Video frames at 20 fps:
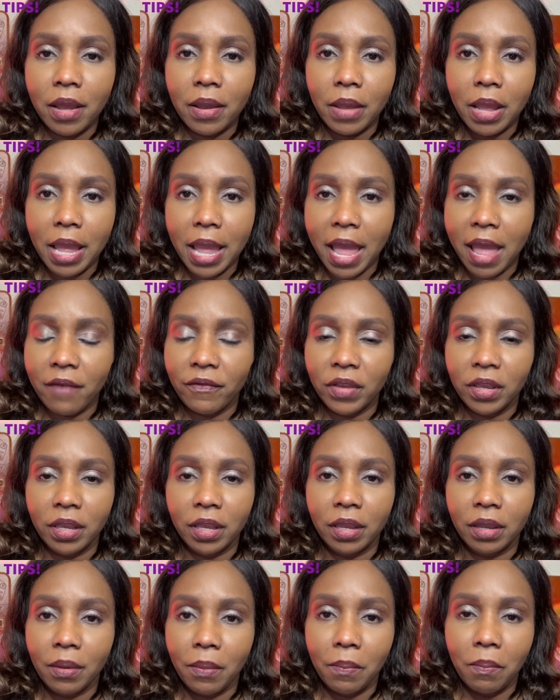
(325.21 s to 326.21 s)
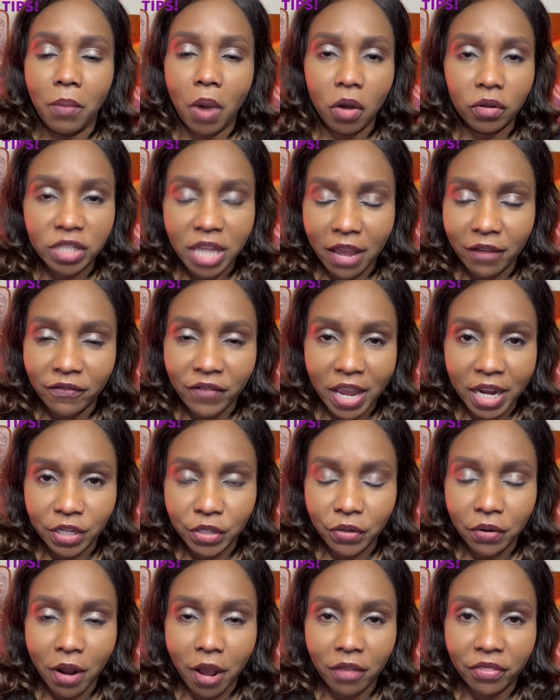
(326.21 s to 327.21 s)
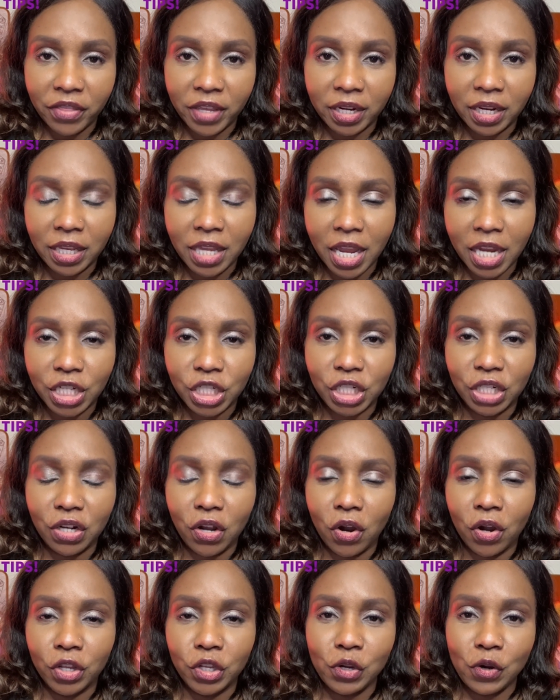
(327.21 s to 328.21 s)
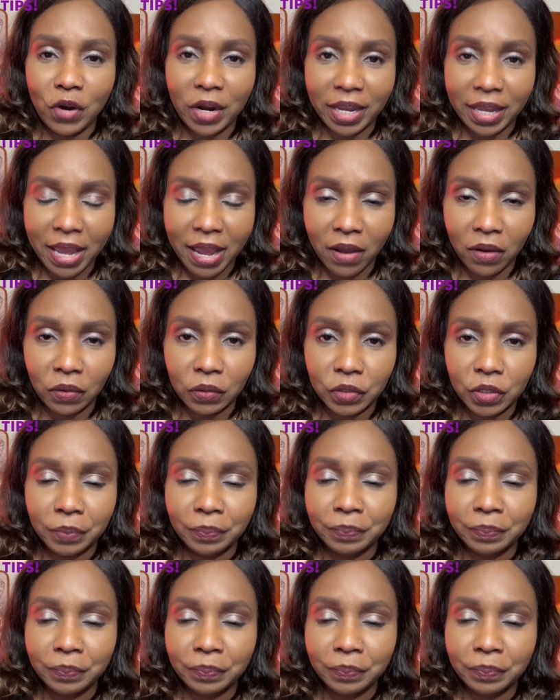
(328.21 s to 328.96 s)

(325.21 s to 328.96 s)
having multi-factor authentication on your accounts,